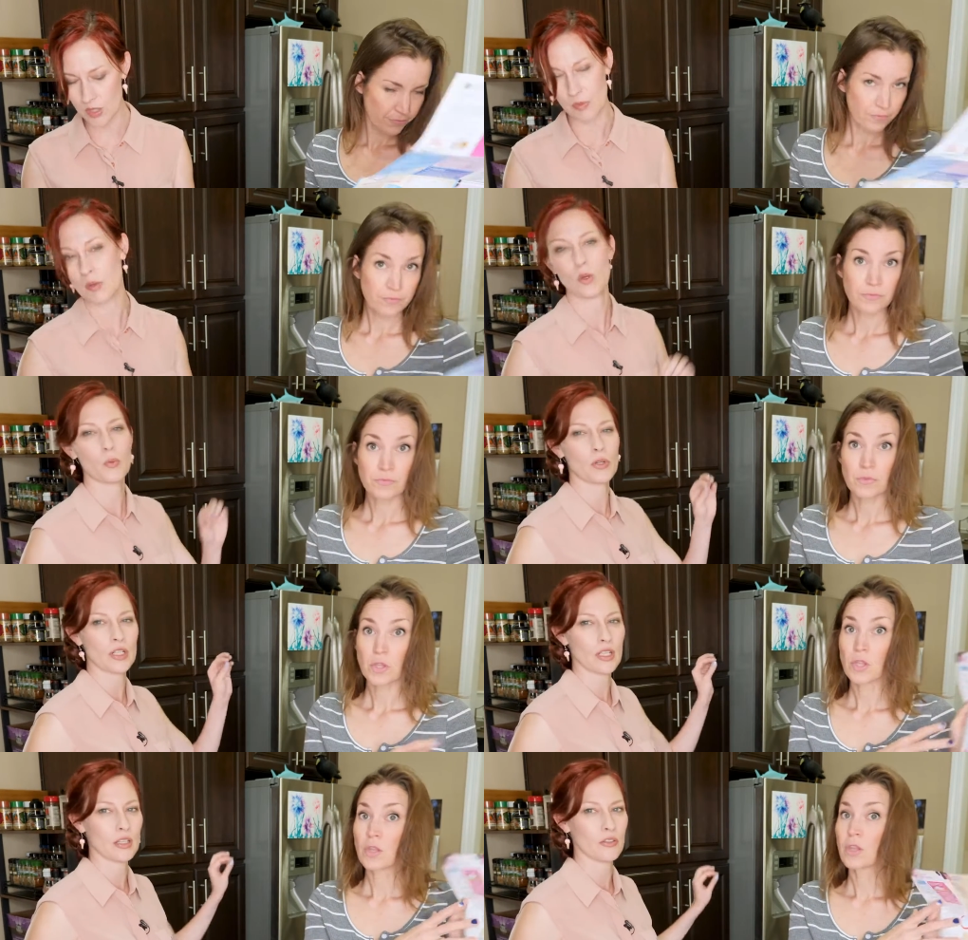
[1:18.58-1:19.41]
Speaker 1: cream and then we'll
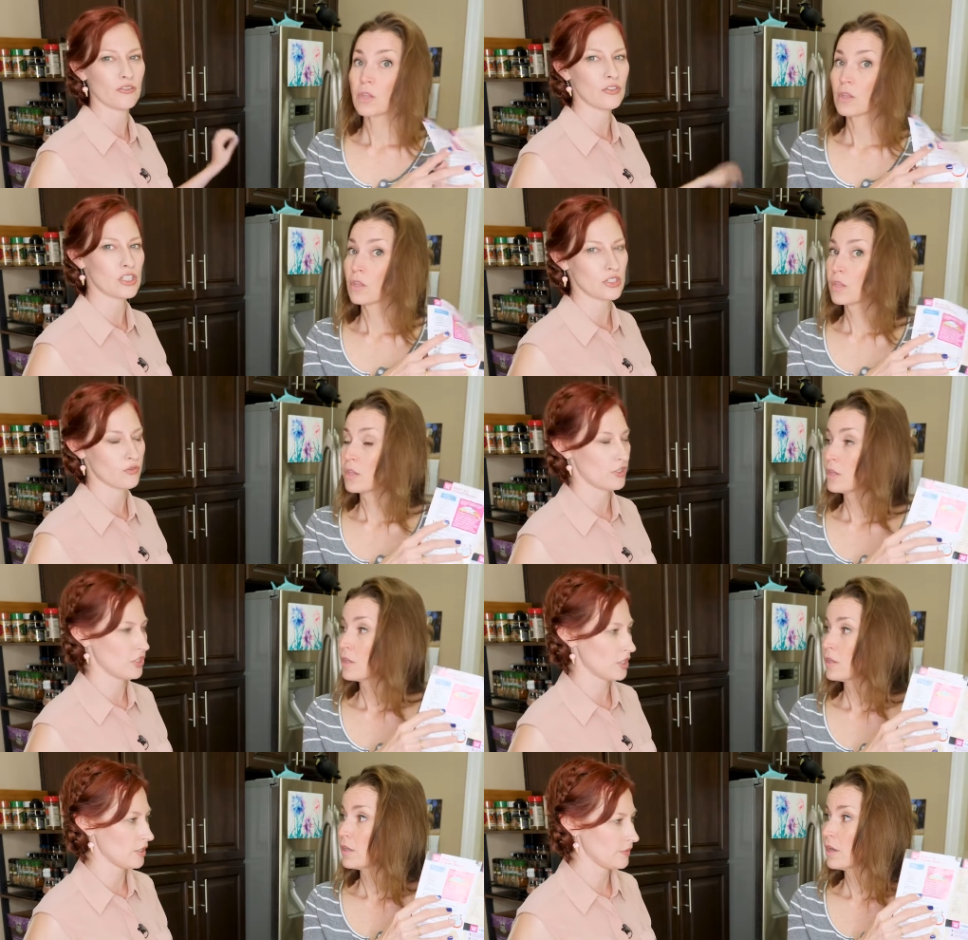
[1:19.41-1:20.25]
put it in the fridgy
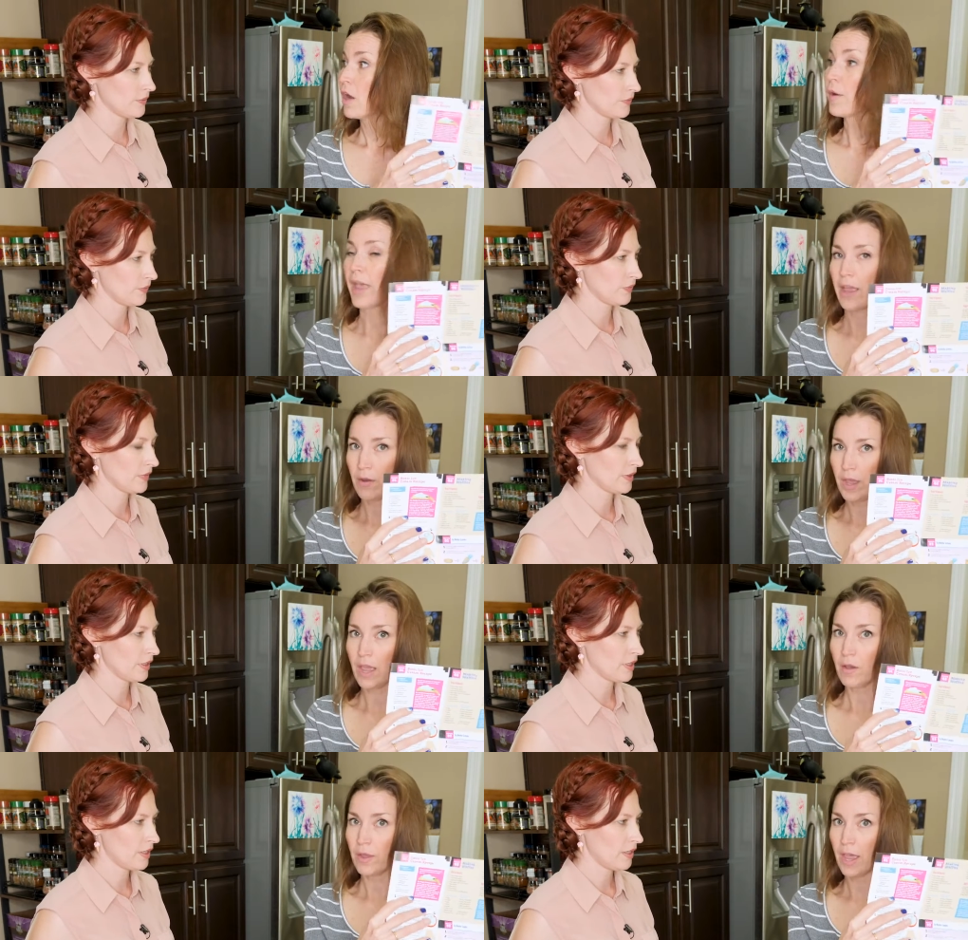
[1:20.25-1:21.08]
fridgy. Okay,
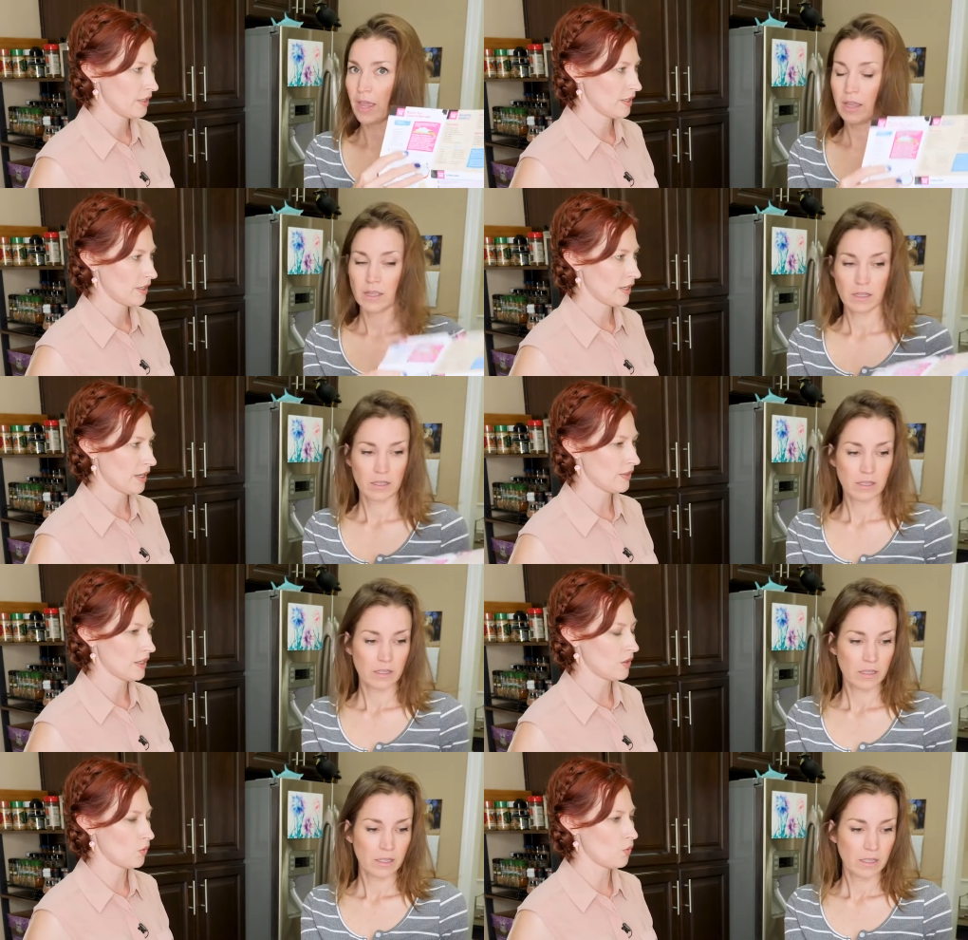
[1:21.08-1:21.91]
okay, okay.
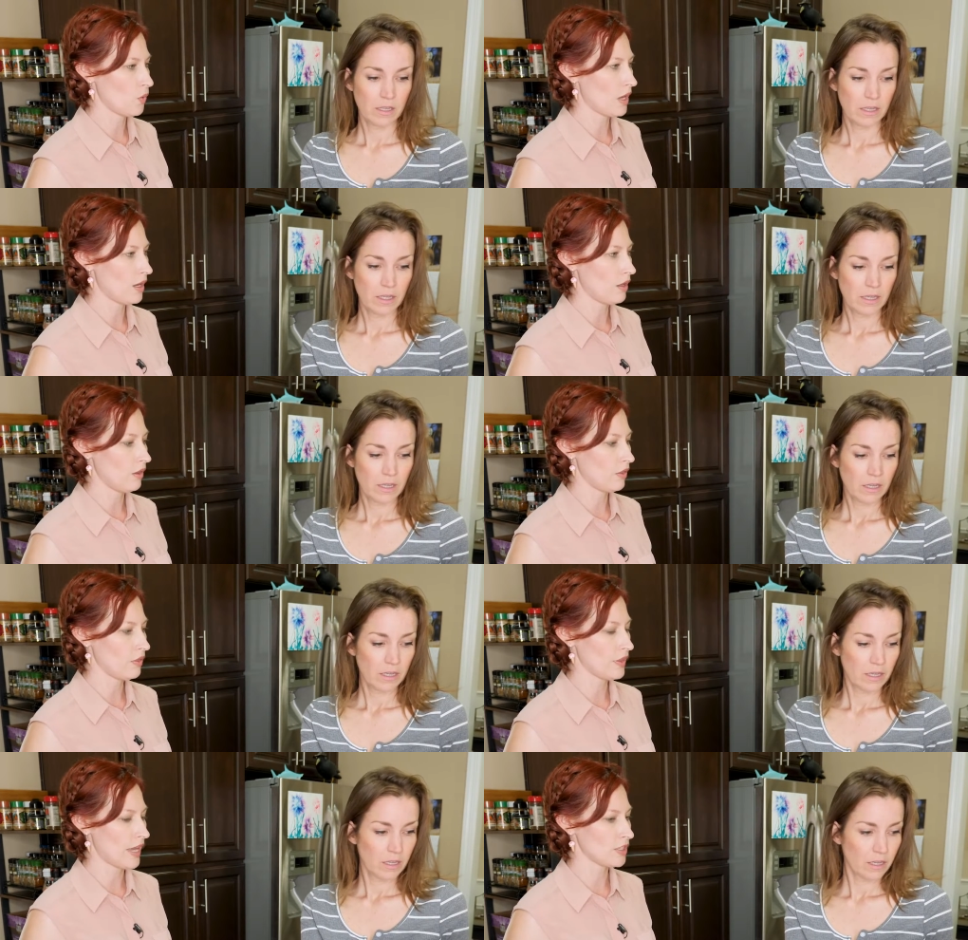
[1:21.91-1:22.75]
And then
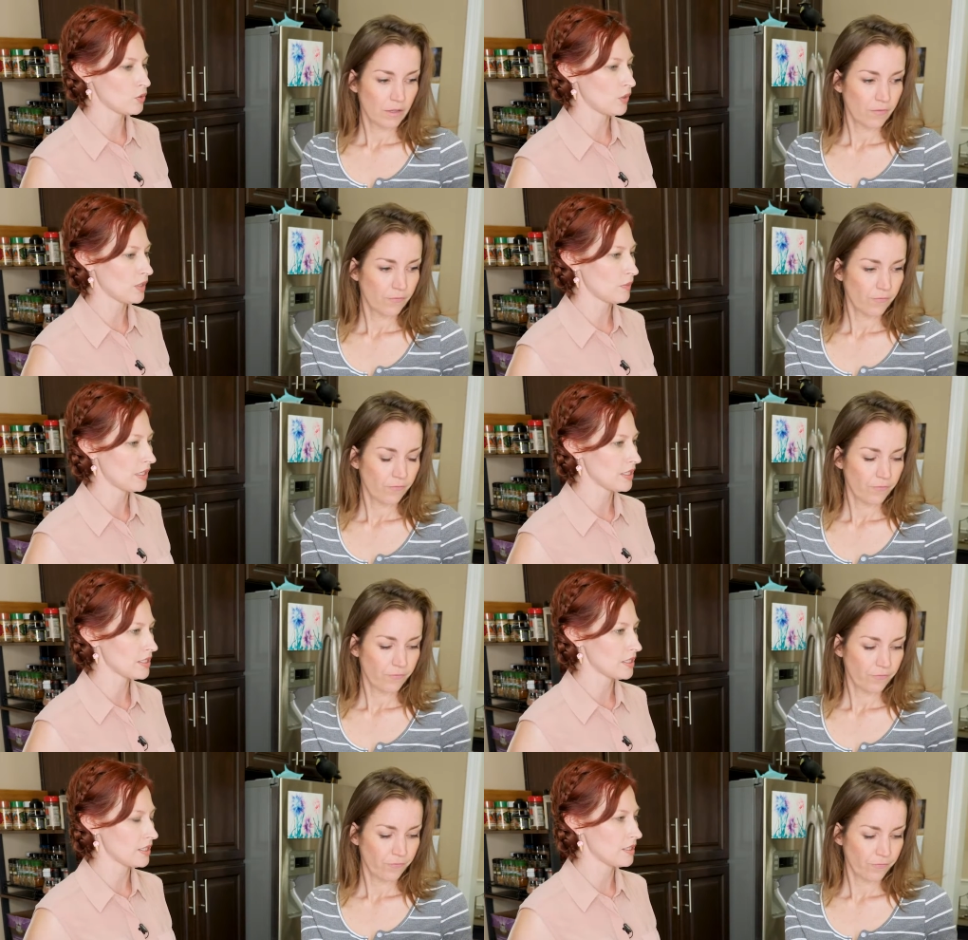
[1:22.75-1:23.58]
while that 20
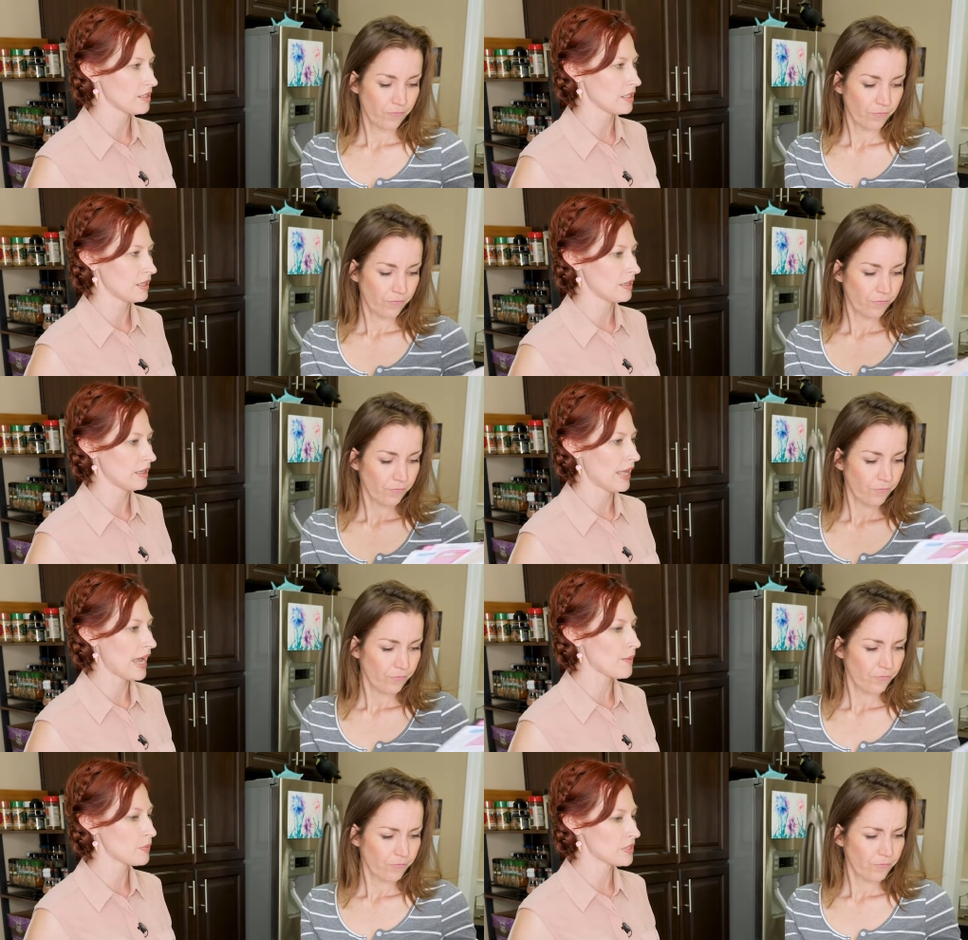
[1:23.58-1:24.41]
minutes is
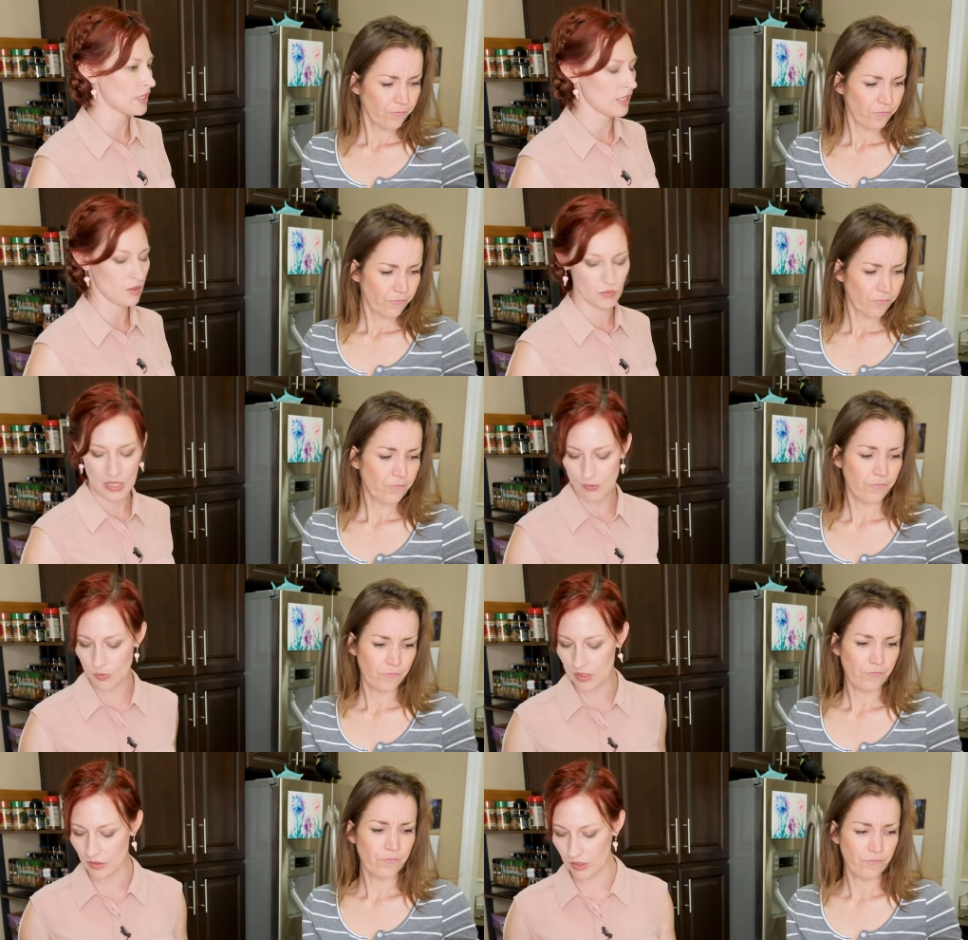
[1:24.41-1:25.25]
lapsing,
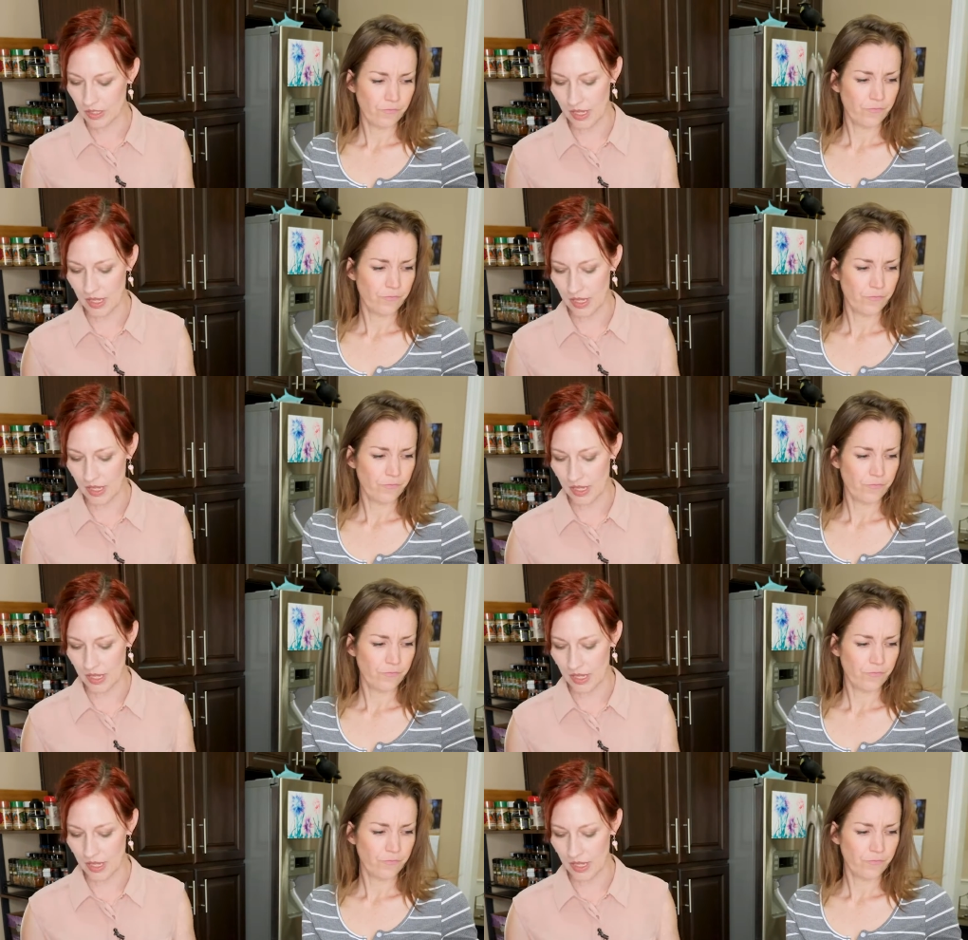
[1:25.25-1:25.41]
maybe we look